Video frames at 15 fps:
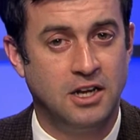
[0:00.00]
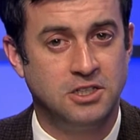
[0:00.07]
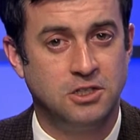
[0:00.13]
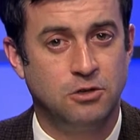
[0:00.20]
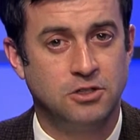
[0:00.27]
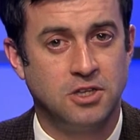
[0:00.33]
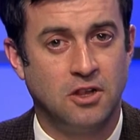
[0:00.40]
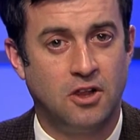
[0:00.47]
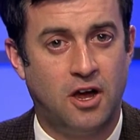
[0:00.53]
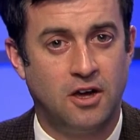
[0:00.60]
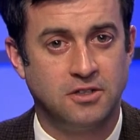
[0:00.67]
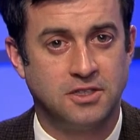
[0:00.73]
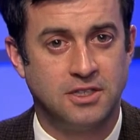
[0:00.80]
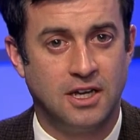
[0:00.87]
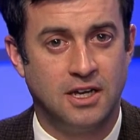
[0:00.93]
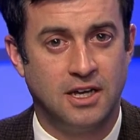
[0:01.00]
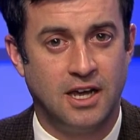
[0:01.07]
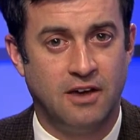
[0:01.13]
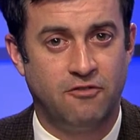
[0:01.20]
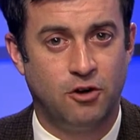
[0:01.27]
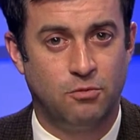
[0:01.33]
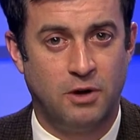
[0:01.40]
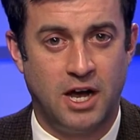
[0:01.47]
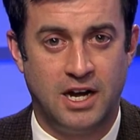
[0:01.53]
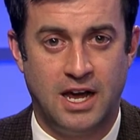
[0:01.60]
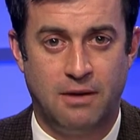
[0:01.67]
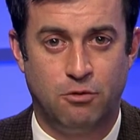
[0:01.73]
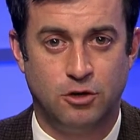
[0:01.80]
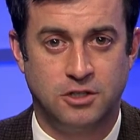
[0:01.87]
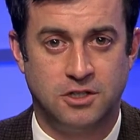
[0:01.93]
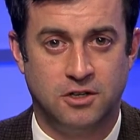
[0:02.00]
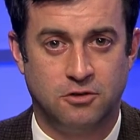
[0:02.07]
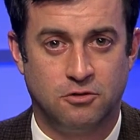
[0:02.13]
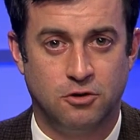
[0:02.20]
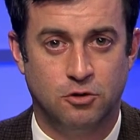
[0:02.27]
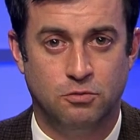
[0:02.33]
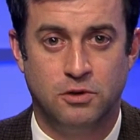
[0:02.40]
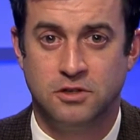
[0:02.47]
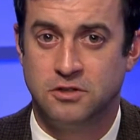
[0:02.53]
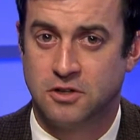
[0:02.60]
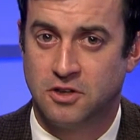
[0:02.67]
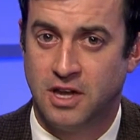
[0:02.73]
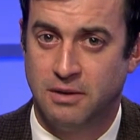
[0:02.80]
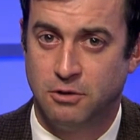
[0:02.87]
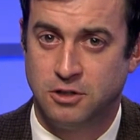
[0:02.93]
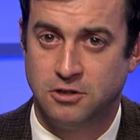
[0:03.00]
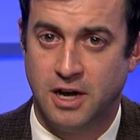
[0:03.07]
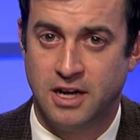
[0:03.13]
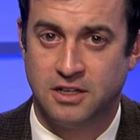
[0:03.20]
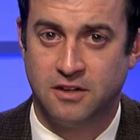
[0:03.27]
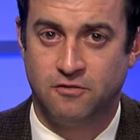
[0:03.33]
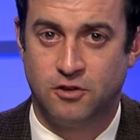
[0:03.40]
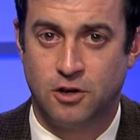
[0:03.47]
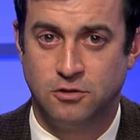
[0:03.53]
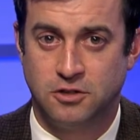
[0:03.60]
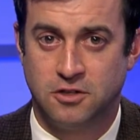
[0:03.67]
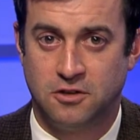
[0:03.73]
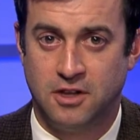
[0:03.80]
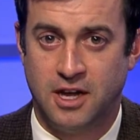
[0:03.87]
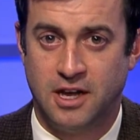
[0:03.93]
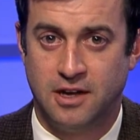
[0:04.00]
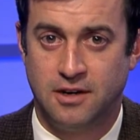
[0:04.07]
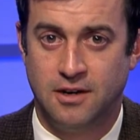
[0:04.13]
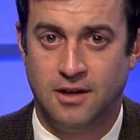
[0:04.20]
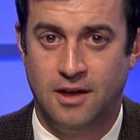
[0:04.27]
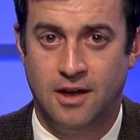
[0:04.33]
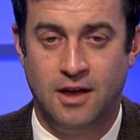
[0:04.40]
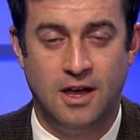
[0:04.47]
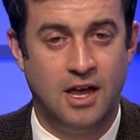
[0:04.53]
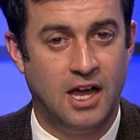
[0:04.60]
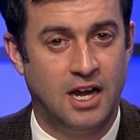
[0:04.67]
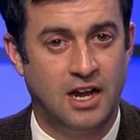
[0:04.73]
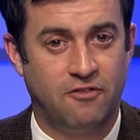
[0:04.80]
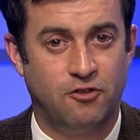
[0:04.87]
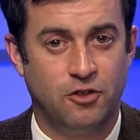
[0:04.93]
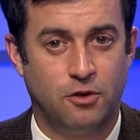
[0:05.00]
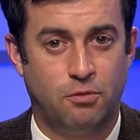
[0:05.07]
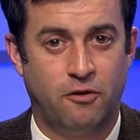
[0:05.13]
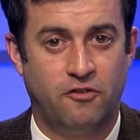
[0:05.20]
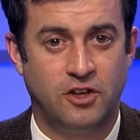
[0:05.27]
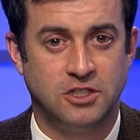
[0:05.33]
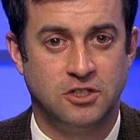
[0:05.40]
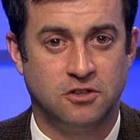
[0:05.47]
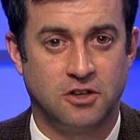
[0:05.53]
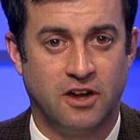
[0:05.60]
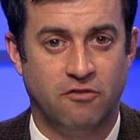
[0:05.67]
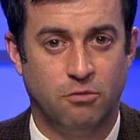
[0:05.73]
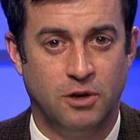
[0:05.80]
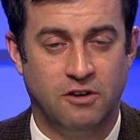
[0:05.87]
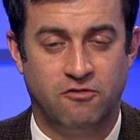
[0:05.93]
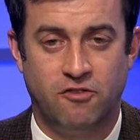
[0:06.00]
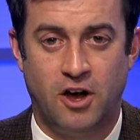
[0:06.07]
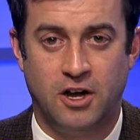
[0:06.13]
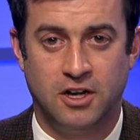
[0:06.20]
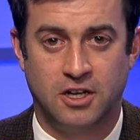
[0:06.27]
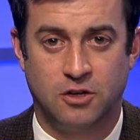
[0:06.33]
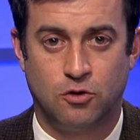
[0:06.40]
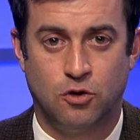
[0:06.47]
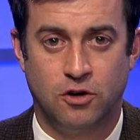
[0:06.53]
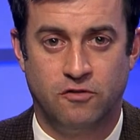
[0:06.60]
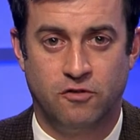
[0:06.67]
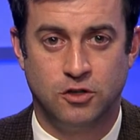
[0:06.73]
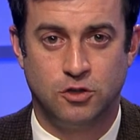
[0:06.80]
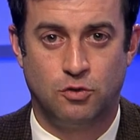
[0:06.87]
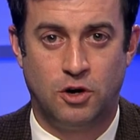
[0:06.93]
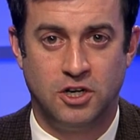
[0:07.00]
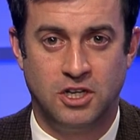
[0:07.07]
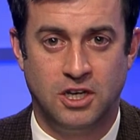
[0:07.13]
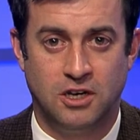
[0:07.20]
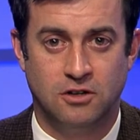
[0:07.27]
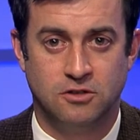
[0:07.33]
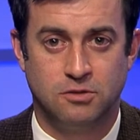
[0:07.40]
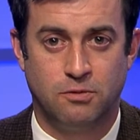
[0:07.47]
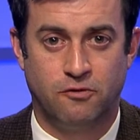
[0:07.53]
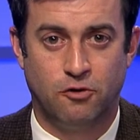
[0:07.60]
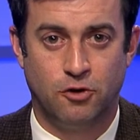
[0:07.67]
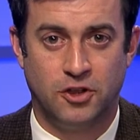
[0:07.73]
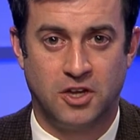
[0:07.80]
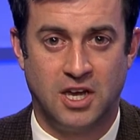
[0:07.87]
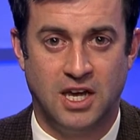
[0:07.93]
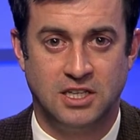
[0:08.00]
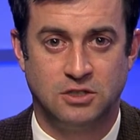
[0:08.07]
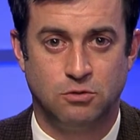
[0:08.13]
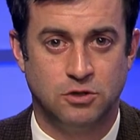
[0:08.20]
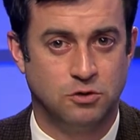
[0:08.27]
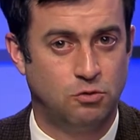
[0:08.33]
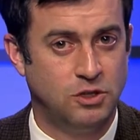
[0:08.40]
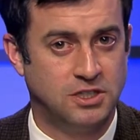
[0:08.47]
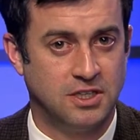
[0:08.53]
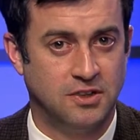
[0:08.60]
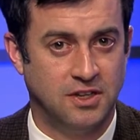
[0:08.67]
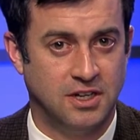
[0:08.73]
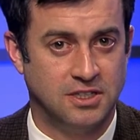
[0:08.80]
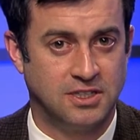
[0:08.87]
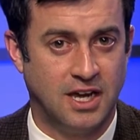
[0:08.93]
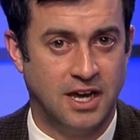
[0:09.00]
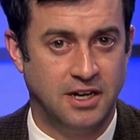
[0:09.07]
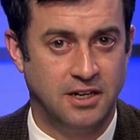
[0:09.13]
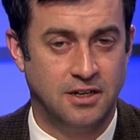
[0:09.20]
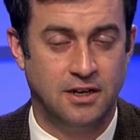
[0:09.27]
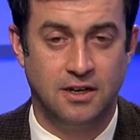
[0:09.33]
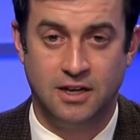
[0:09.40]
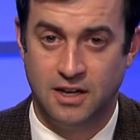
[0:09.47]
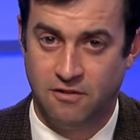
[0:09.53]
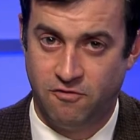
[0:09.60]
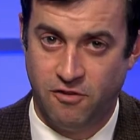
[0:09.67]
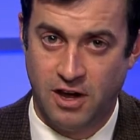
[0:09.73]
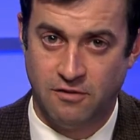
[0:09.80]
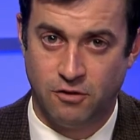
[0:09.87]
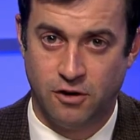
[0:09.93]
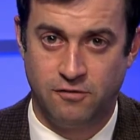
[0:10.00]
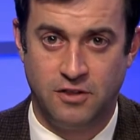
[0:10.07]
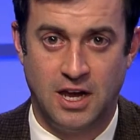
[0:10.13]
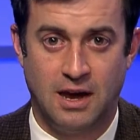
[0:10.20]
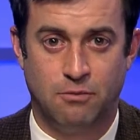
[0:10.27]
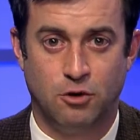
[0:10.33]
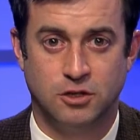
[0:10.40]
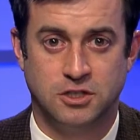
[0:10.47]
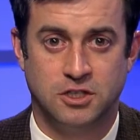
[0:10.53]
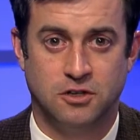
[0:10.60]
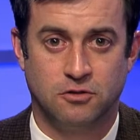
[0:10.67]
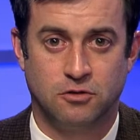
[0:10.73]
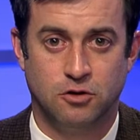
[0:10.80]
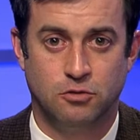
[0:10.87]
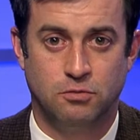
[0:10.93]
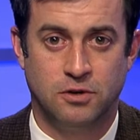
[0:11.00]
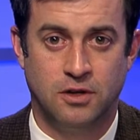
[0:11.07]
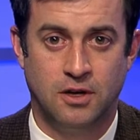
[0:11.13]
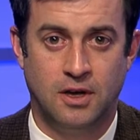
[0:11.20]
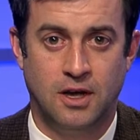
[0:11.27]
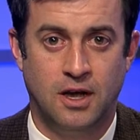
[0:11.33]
At issue is a long standing effort by an Aboriginal group to claim attractive coastal land, an effort the provincial government fought in court for 20 years before the case was recently decided in favor of the Aboriginal group.